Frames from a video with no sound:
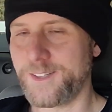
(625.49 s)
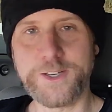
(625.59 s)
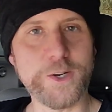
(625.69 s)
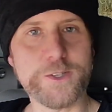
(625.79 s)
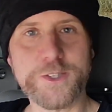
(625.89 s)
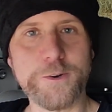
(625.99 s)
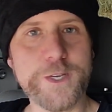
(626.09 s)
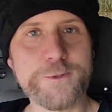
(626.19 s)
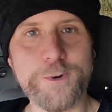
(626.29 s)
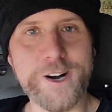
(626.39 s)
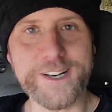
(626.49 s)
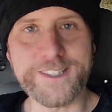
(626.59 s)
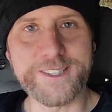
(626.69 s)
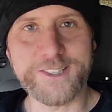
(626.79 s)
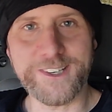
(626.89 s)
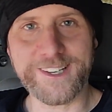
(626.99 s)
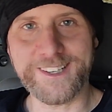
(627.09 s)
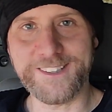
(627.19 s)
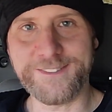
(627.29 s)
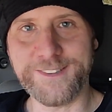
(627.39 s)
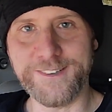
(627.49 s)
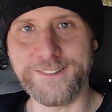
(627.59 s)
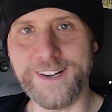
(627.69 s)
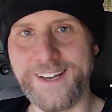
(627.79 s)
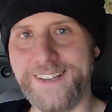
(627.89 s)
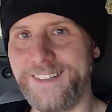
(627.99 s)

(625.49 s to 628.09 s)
girls always wanted to talk on the phone, right?